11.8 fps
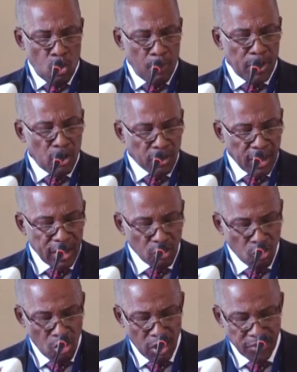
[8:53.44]
We'll be looking
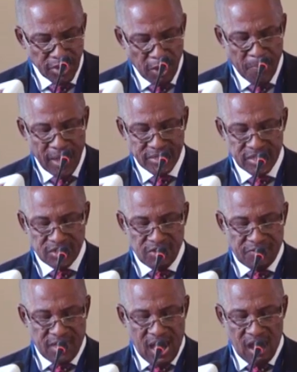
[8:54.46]
at growing the capacity of the